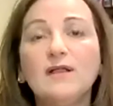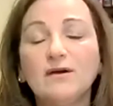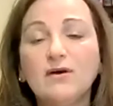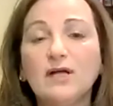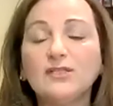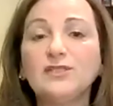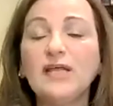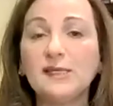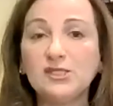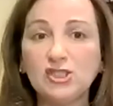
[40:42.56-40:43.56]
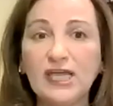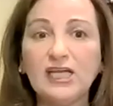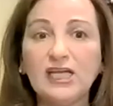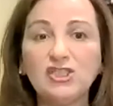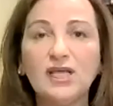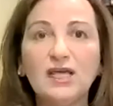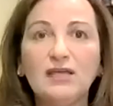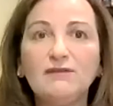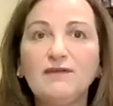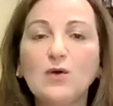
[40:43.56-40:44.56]
The country has changed.
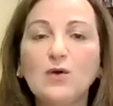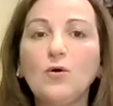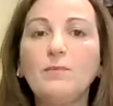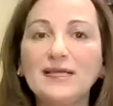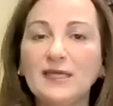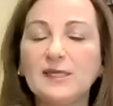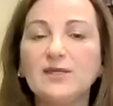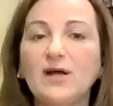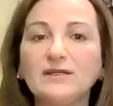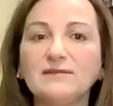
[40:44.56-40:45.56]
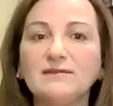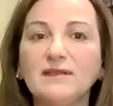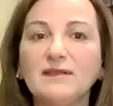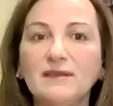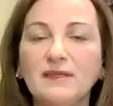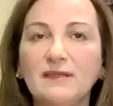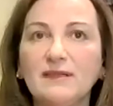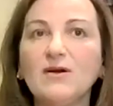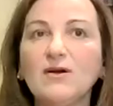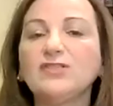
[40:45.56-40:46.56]
If I go back, it's not
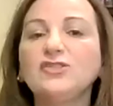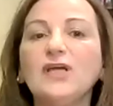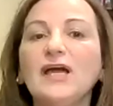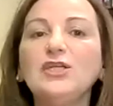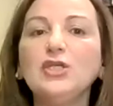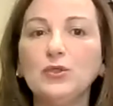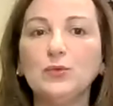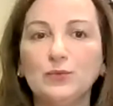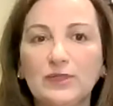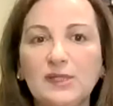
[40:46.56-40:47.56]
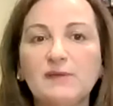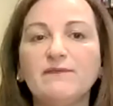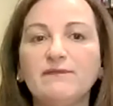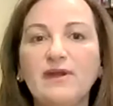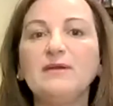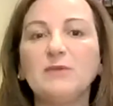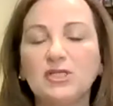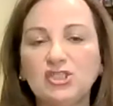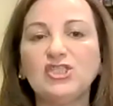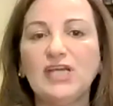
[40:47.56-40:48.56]
the country I knew. It's very
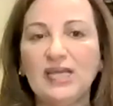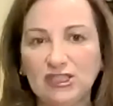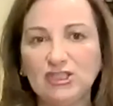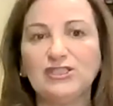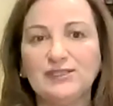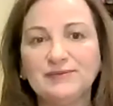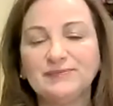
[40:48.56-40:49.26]
much changed.